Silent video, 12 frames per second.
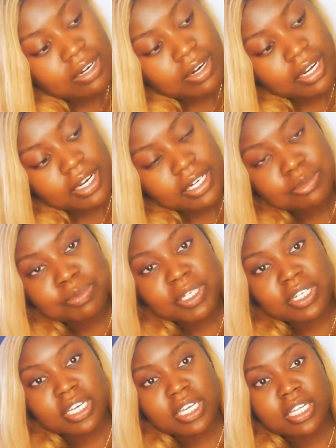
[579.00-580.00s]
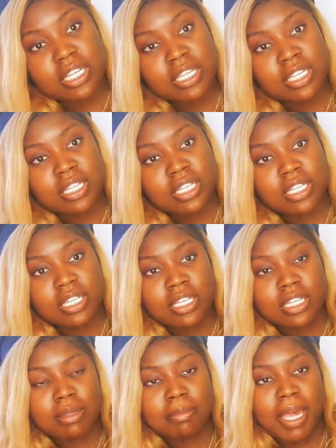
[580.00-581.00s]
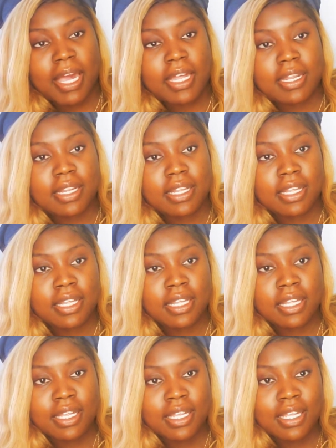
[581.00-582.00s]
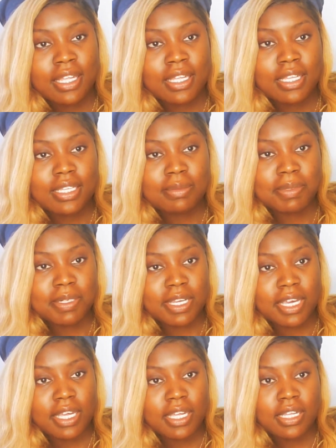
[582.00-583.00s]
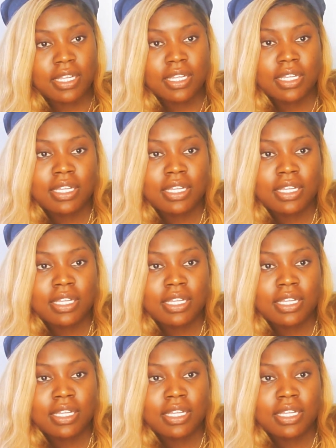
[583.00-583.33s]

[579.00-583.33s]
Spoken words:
Right here is Peter Gale. The matte is Peter Gale.